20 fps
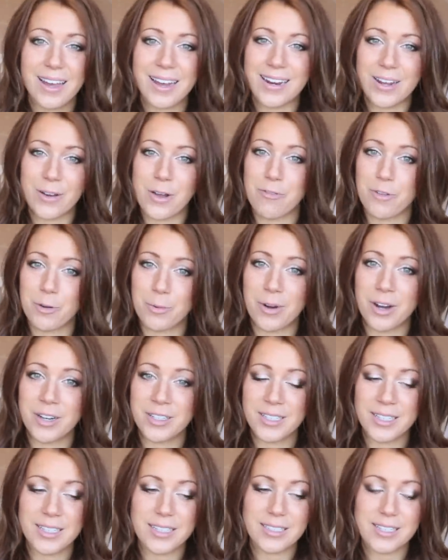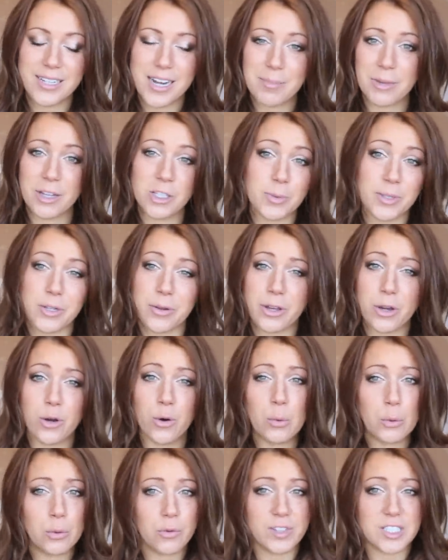Hello everyone, today I'm going to be doing a
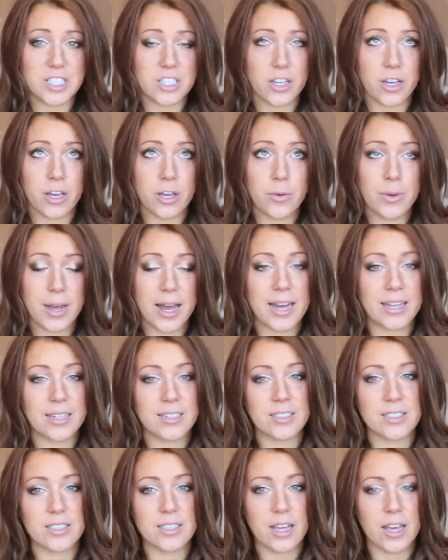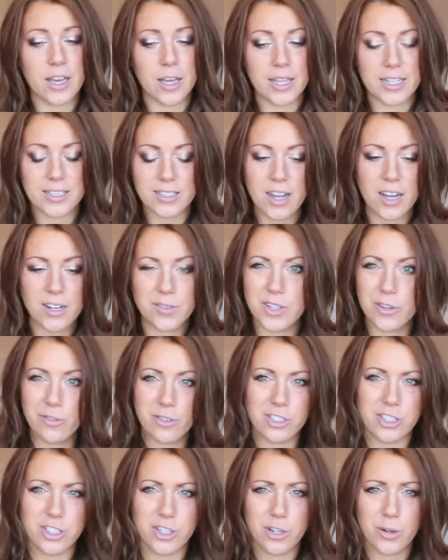haul video and uh, it's kind of
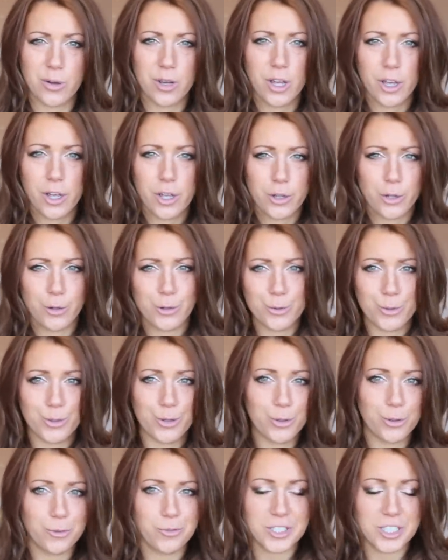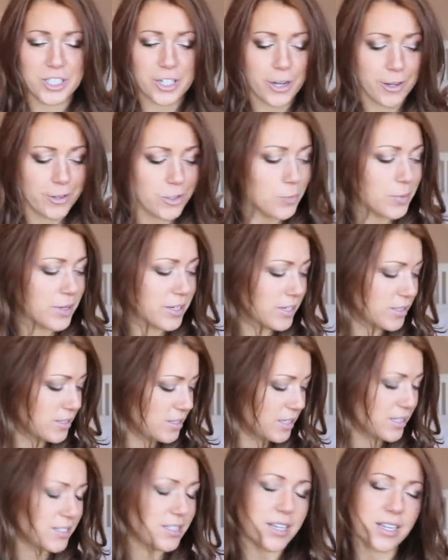different to usual haul videos
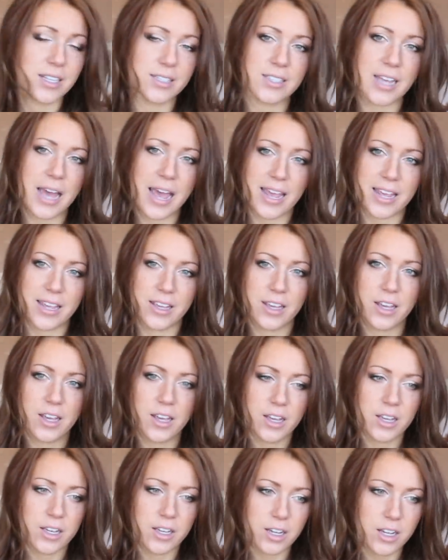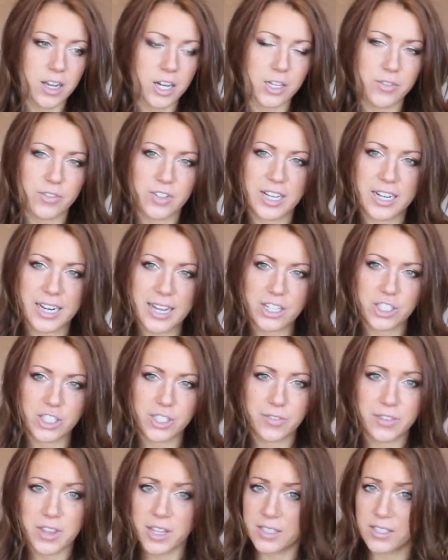because this is a kind of
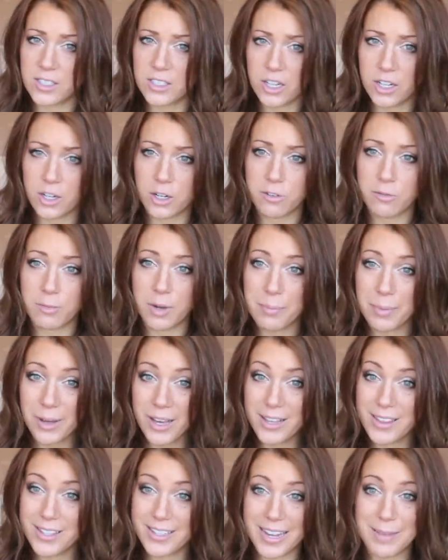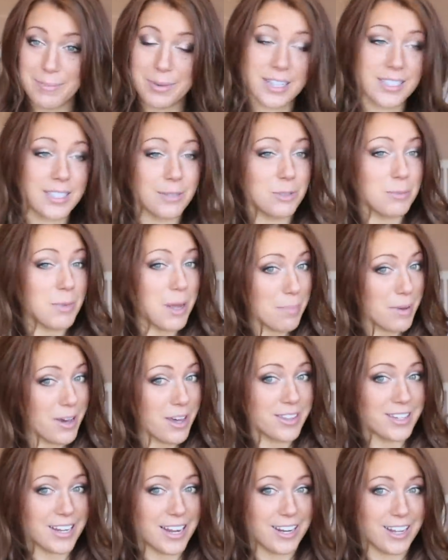collection of things that I got for my birthday because it was my
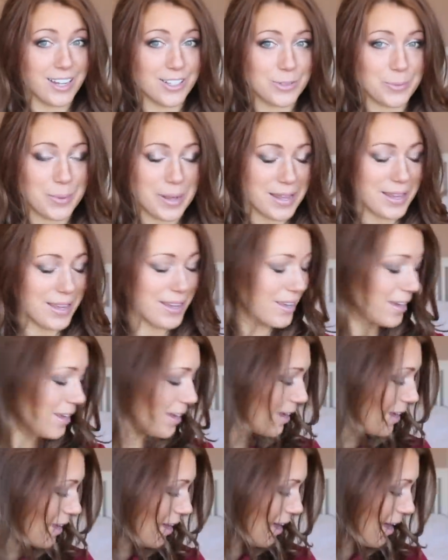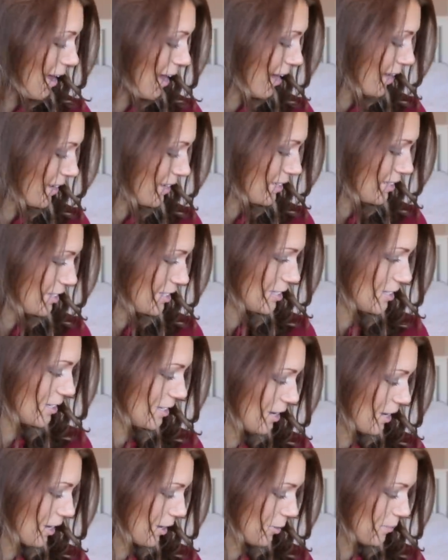birthday last week and
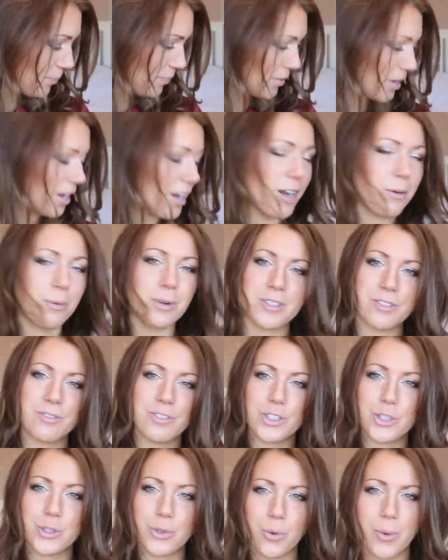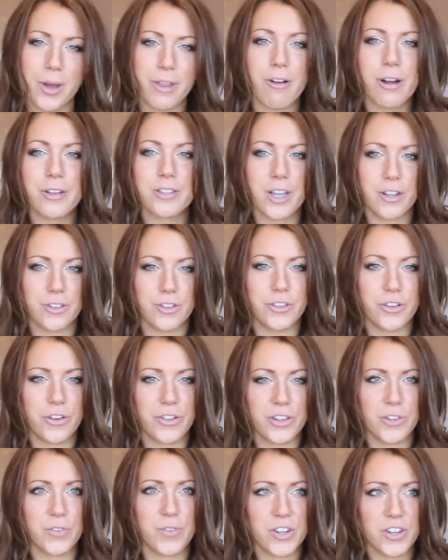um, I wasn't sure whether I was going to
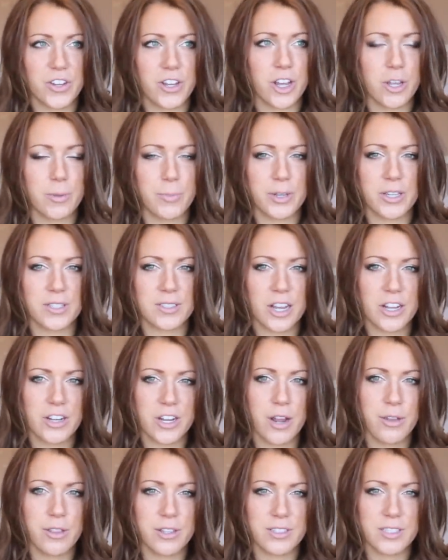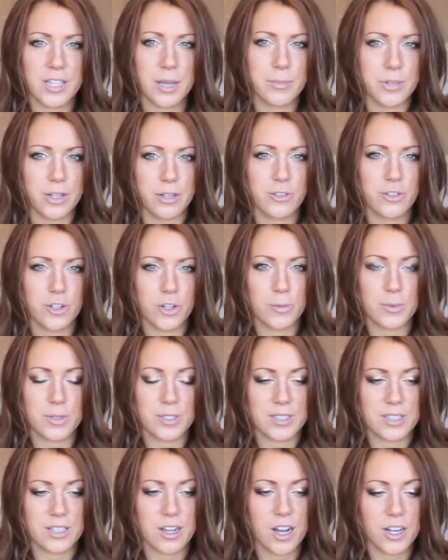do this video because I know that some
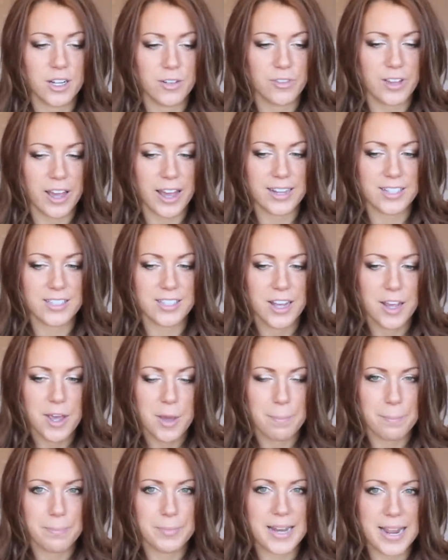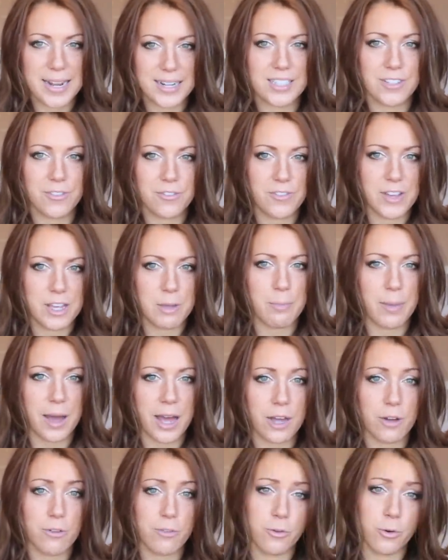YouTubers kind of get negative
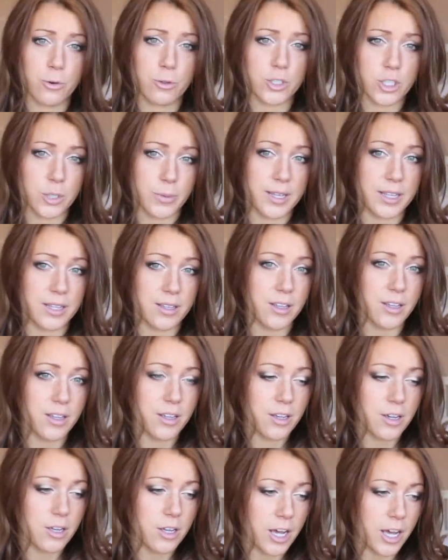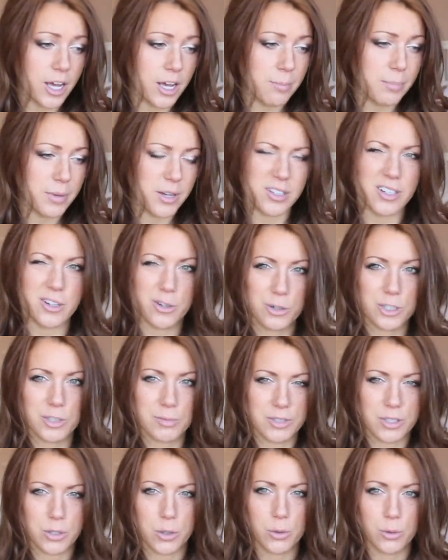feedback for doing uh, birthday or
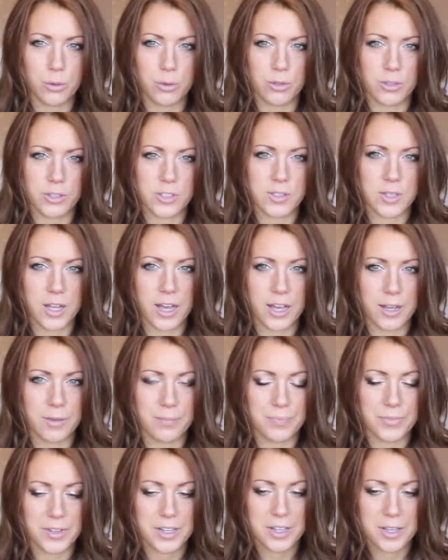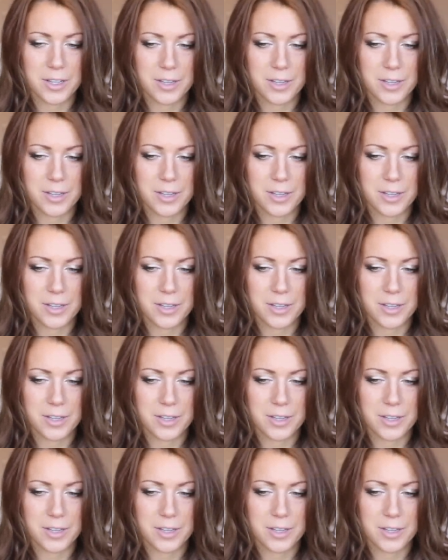Christmas hauls um,